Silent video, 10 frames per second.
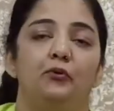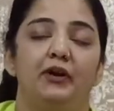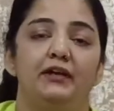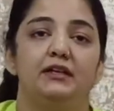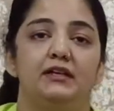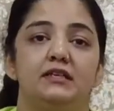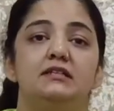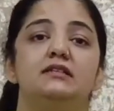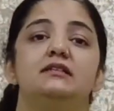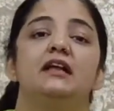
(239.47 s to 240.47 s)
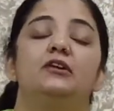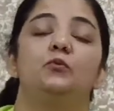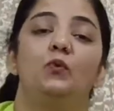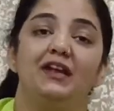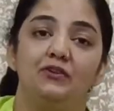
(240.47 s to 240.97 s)
point is that
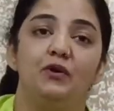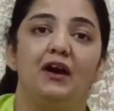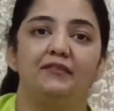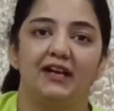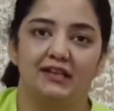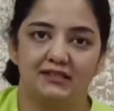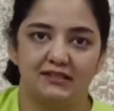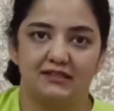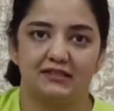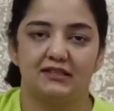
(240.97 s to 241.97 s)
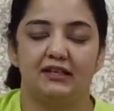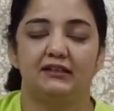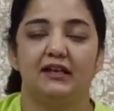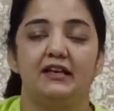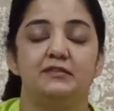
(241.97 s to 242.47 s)
when you have diastasis
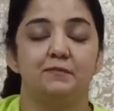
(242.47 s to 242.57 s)
recti,